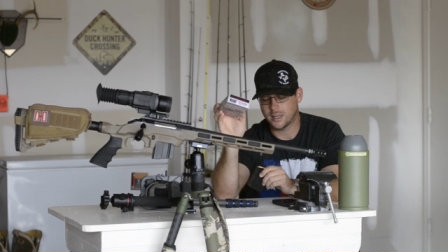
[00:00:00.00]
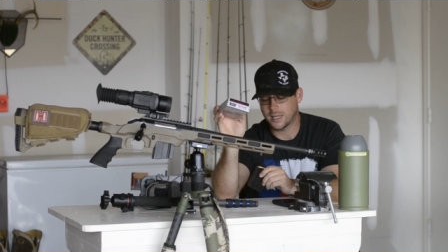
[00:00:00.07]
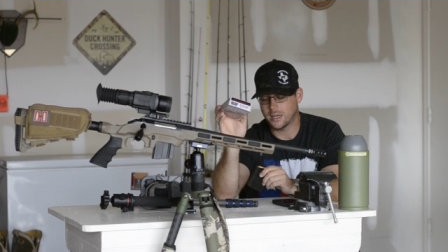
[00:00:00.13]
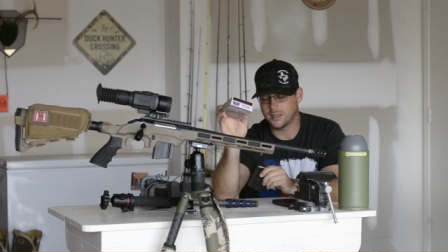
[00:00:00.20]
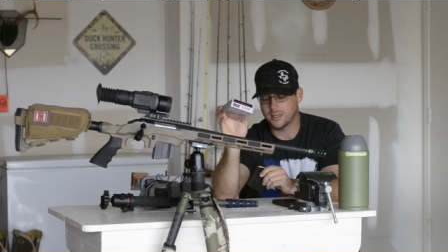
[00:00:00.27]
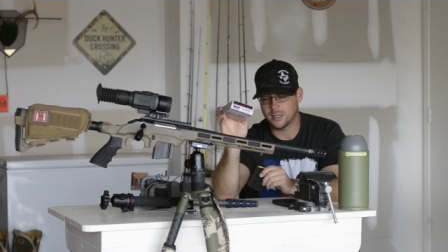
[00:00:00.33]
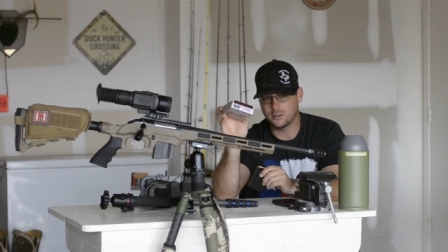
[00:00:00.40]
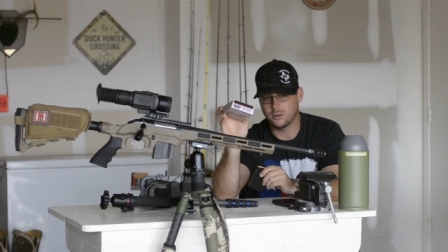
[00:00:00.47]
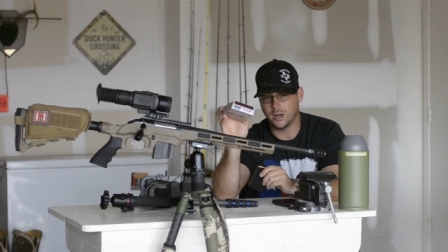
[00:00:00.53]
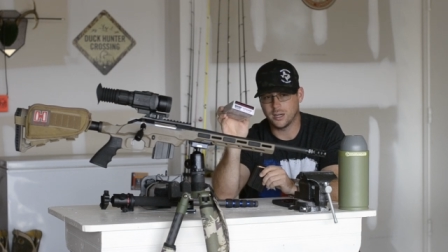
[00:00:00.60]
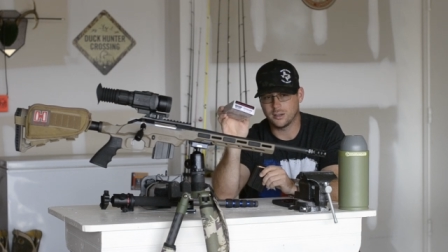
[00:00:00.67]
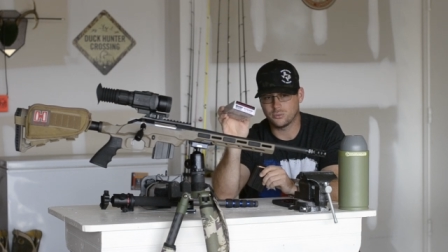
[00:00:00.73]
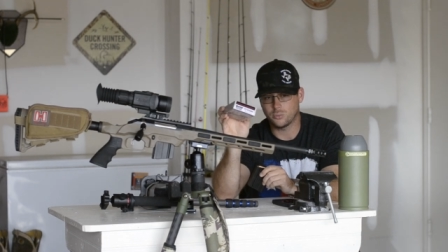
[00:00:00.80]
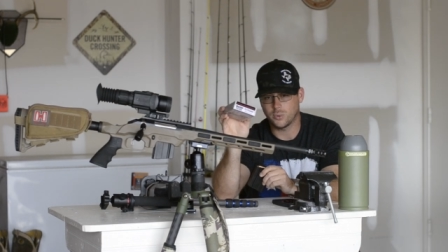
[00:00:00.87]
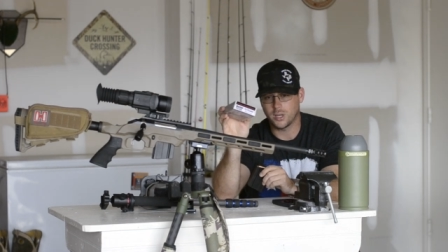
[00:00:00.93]
and
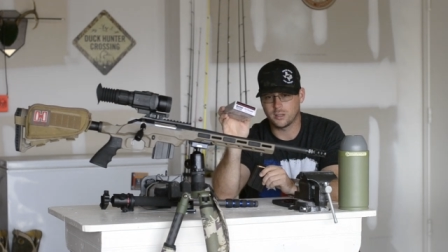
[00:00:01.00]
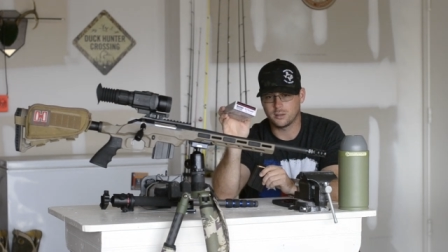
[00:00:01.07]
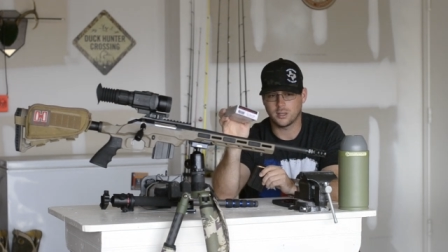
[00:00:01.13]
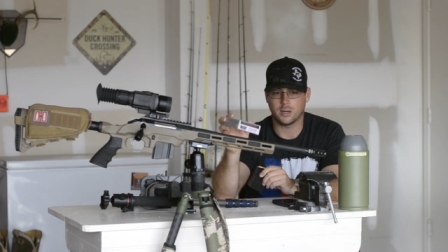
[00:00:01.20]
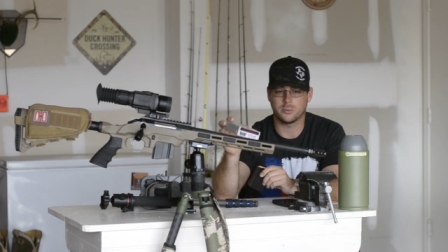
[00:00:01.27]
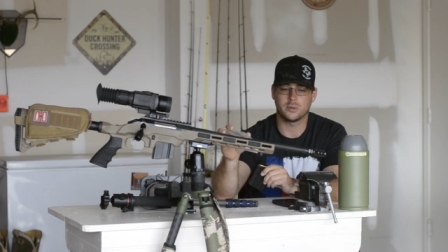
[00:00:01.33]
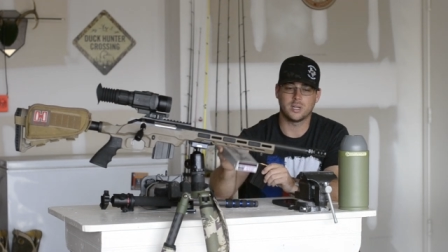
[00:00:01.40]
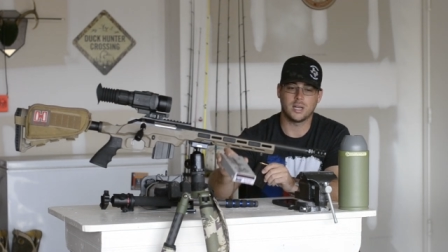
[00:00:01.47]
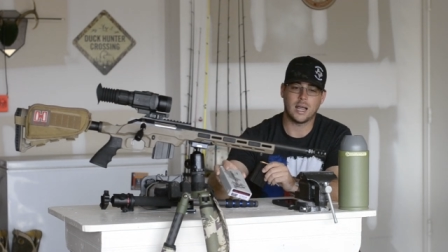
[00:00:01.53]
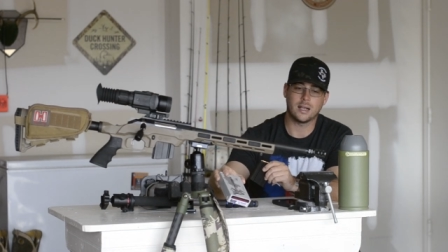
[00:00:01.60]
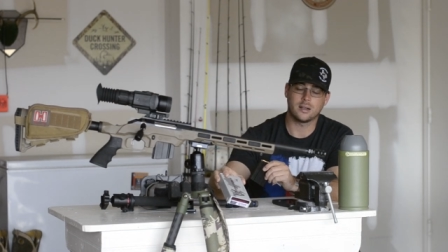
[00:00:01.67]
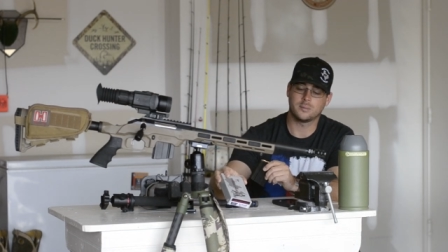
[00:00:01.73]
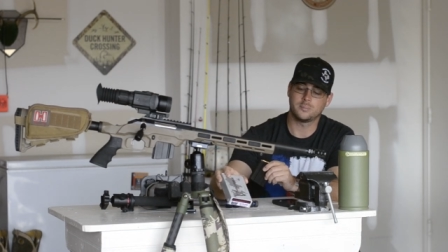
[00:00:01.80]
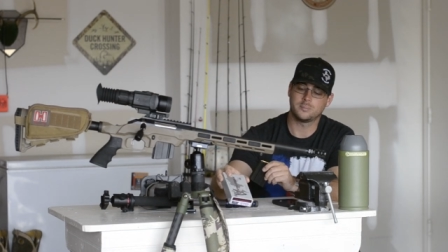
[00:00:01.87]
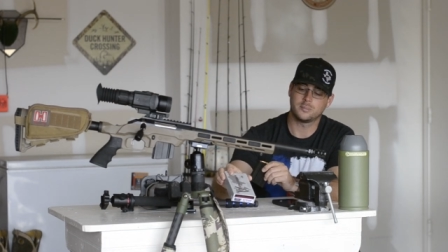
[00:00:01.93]
they did great as well.
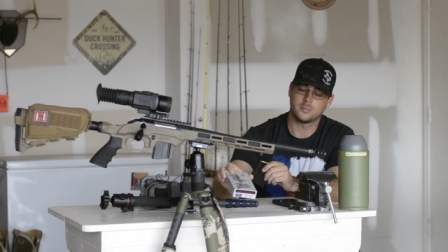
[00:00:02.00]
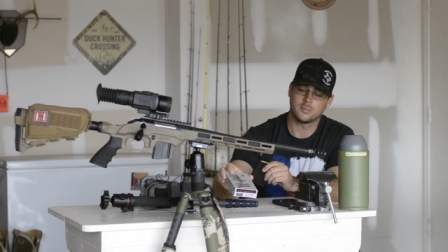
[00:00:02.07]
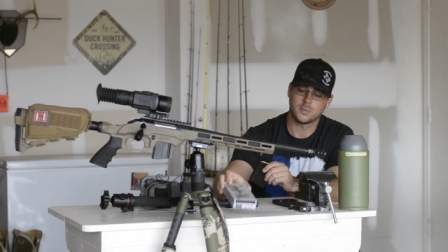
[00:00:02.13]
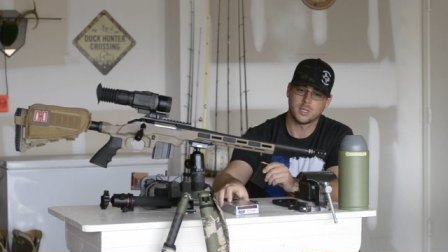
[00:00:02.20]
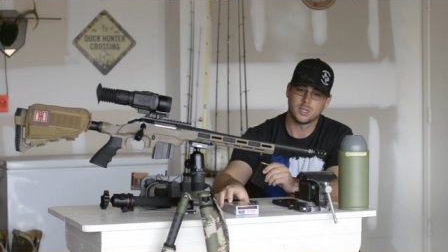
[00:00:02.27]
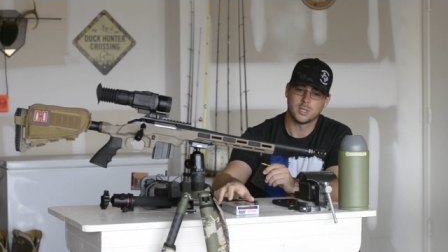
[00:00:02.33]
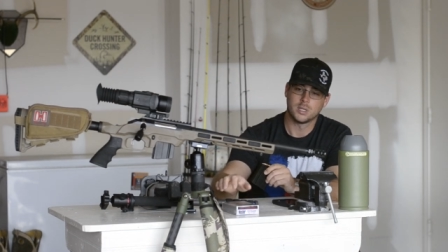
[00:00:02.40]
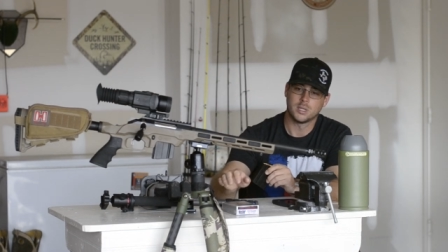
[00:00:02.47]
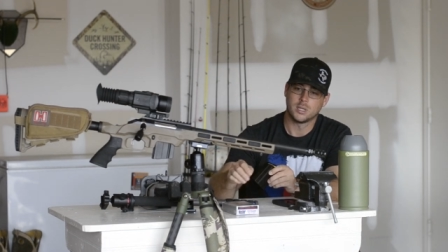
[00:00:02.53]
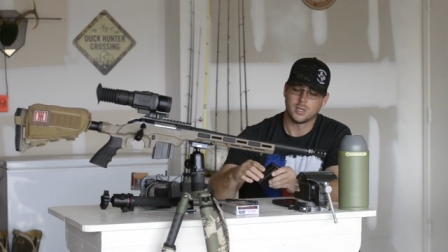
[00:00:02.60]
I really like them.